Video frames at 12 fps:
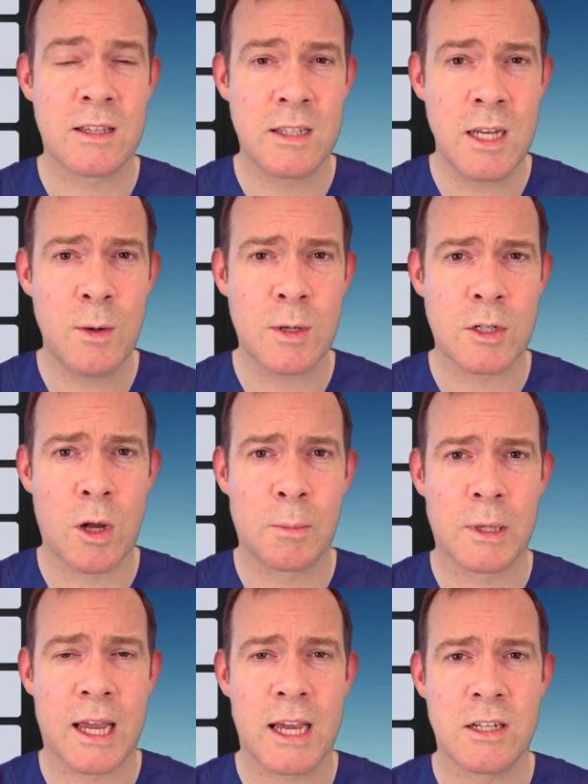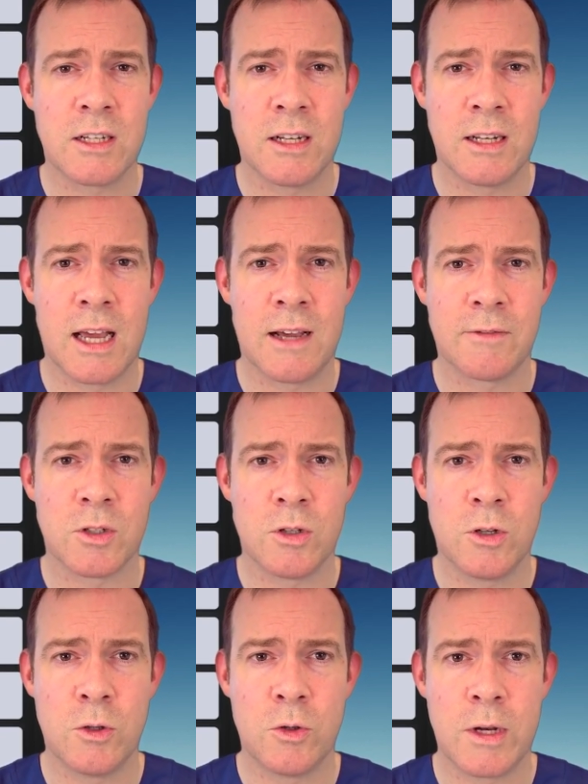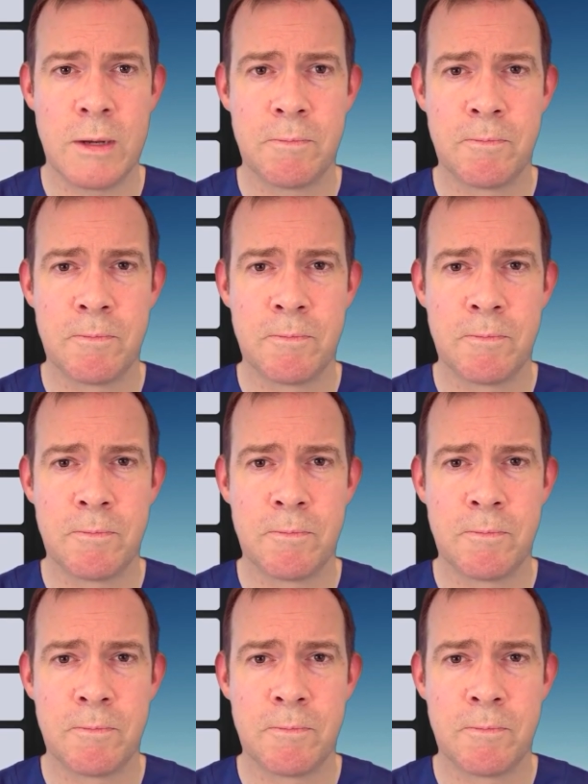serious complication after surgery.